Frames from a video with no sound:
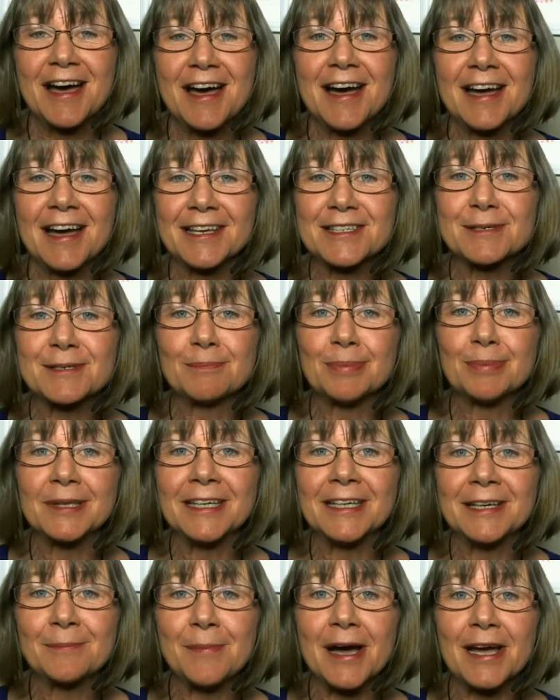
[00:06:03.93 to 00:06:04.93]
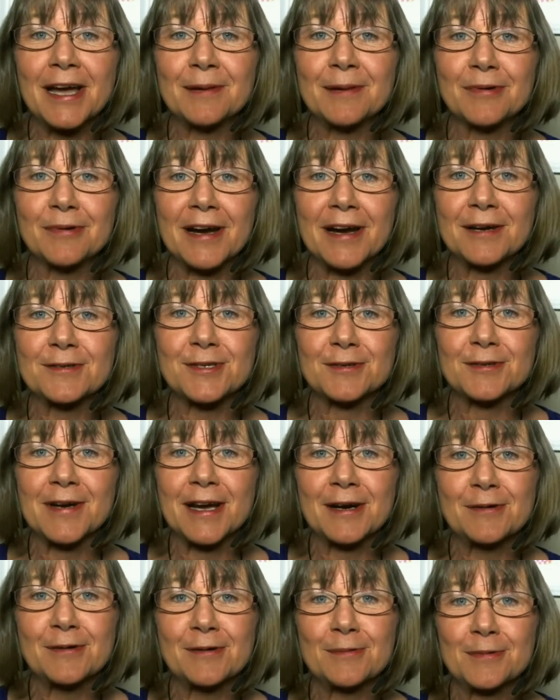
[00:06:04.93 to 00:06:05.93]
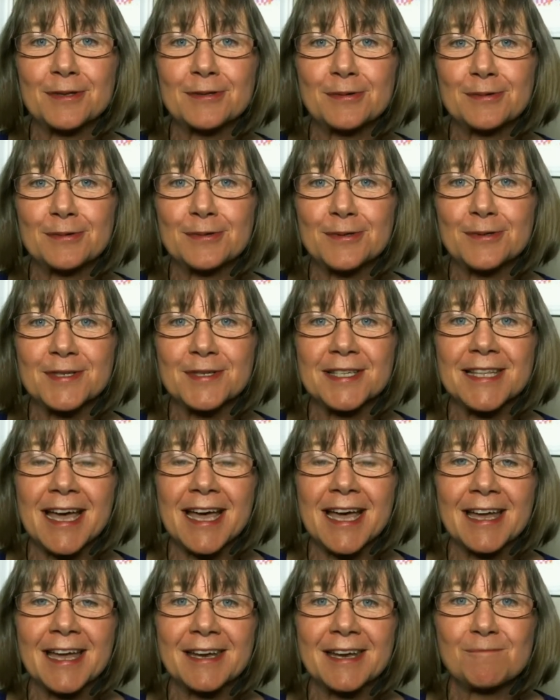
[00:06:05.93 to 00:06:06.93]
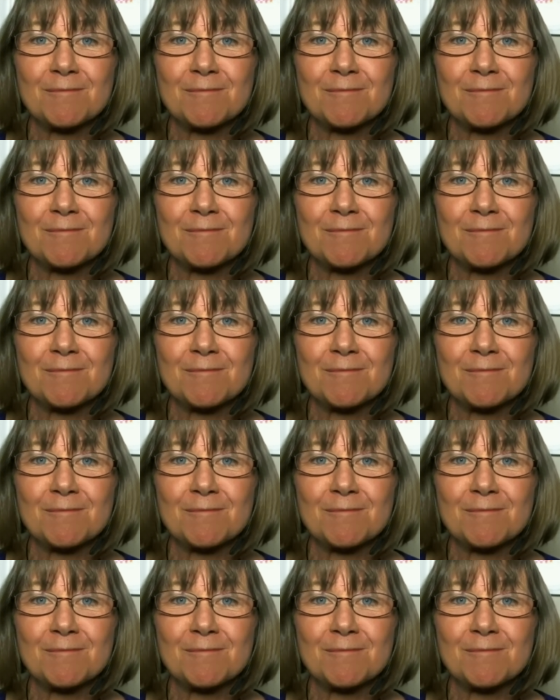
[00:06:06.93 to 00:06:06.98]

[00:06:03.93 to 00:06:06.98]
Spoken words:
I like to bling my browser out with tools that